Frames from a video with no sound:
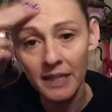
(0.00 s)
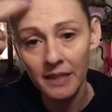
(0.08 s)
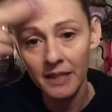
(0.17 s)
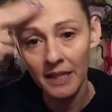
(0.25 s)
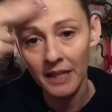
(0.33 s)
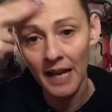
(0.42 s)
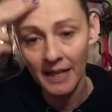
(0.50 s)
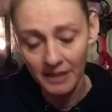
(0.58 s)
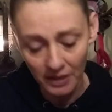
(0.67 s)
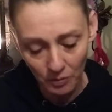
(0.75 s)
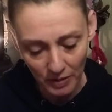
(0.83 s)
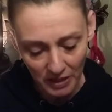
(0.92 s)

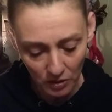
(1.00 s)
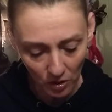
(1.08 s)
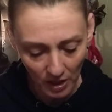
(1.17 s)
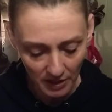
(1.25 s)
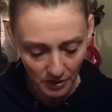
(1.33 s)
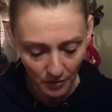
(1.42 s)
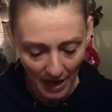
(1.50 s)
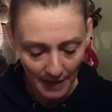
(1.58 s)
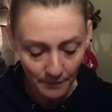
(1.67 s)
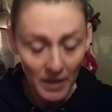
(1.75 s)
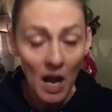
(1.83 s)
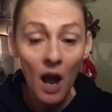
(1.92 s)
Connecting with source, right?
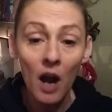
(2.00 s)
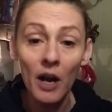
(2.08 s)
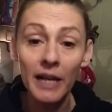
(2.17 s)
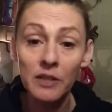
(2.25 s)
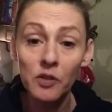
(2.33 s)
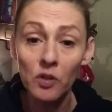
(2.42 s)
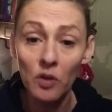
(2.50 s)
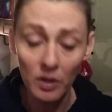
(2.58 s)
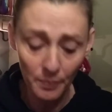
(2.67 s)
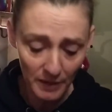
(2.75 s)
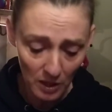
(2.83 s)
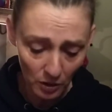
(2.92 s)
All right,
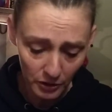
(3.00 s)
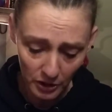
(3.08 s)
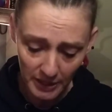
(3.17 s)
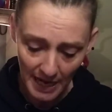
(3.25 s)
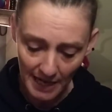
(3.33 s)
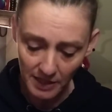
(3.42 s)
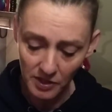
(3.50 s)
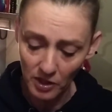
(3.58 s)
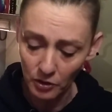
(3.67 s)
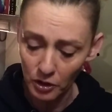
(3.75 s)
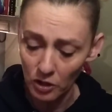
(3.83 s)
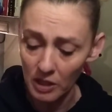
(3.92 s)
Scorpio, you're next. So
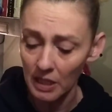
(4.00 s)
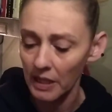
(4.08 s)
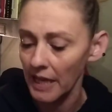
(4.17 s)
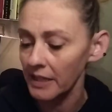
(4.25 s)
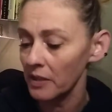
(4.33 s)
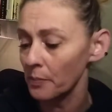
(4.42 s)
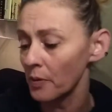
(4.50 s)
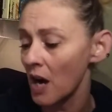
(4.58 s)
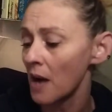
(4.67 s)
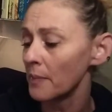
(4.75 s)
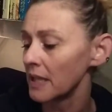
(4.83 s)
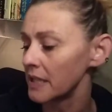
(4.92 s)
your collective
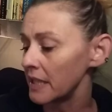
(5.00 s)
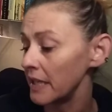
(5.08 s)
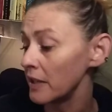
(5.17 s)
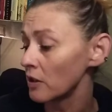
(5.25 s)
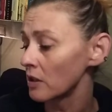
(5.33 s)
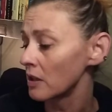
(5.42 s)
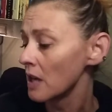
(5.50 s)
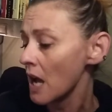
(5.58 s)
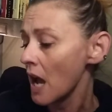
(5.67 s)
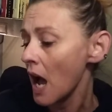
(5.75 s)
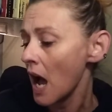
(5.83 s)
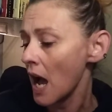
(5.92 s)
promise here
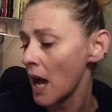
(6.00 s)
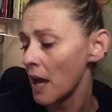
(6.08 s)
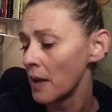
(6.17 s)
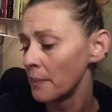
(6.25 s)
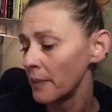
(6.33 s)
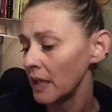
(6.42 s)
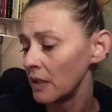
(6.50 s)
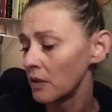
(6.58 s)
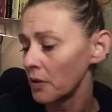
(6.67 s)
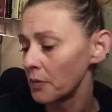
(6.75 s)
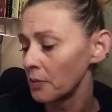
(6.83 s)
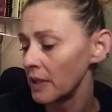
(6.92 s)
in
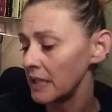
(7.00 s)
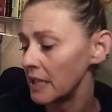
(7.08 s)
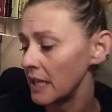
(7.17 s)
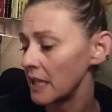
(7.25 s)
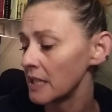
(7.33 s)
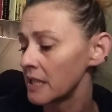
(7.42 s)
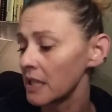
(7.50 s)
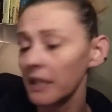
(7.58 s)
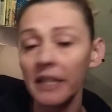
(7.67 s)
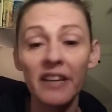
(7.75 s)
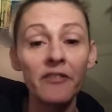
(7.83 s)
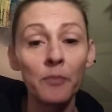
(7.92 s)
the 3D is to
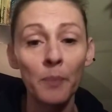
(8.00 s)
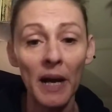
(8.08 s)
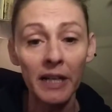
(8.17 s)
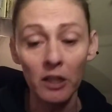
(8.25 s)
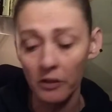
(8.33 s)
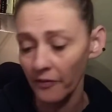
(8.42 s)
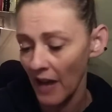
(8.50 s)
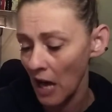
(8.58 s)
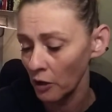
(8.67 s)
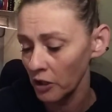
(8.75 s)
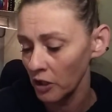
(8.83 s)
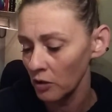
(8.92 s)
live by your
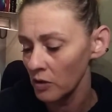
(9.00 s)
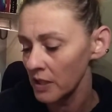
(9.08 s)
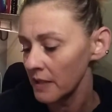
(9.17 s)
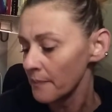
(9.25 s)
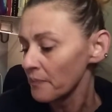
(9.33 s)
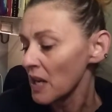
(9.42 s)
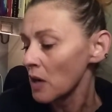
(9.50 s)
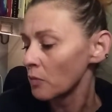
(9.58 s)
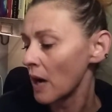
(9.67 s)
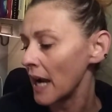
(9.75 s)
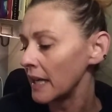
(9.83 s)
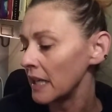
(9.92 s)
values,
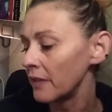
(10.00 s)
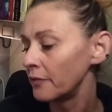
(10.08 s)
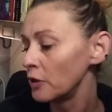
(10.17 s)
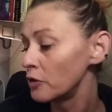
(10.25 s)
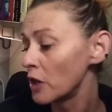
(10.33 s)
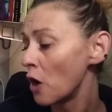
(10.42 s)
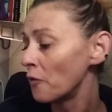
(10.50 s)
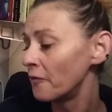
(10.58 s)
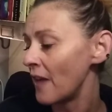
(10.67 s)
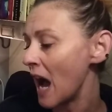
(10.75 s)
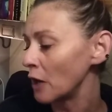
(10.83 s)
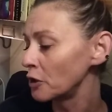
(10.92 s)
right? If you don't
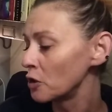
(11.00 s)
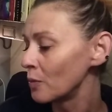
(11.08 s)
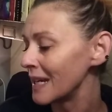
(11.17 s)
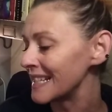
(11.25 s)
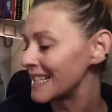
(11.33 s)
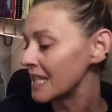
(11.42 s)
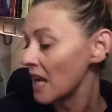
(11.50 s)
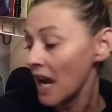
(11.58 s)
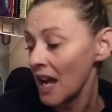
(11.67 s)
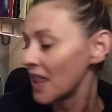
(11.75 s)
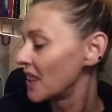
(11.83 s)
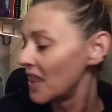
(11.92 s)
value it,
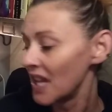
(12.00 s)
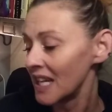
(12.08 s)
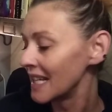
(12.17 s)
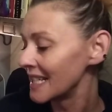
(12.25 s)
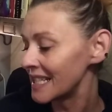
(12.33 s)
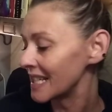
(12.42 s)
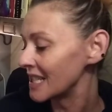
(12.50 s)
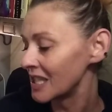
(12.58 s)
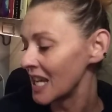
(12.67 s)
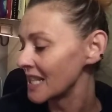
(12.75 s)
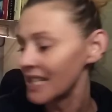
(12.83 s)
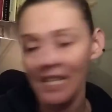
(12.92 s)
then it
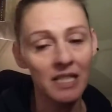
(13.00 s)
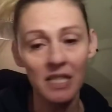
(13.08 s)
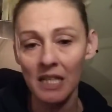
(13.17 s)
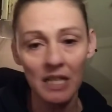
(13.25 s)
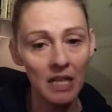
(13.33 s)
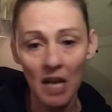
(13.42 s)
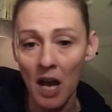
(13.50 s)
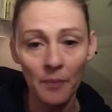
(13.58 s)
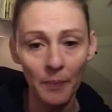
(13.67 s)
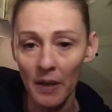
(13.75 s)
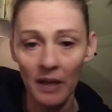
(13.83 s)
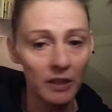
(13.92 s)
doesn't
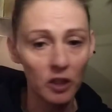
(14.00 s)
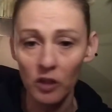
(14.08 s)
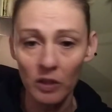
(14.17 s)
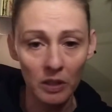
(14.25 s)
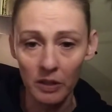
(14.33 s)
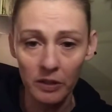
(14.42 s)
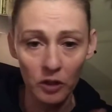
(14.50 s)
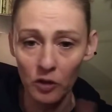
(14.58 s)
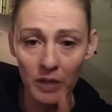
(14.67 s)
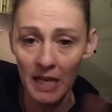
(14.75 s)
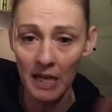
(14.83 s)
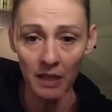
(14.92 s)
you
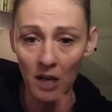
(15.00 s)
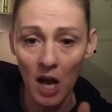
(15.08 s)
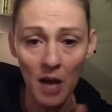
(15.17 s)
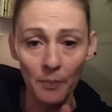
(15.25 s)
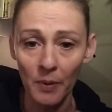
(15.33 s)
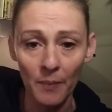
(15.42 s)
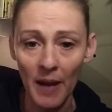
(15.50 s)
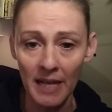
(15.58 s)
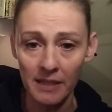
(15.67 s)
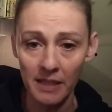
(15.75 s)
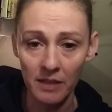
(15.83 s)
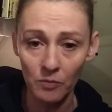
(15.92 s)
can't
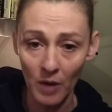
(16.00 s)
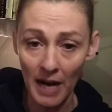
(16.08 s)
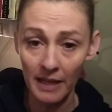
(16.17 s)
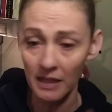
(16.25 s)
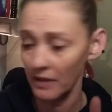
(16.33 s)
compromise it, right?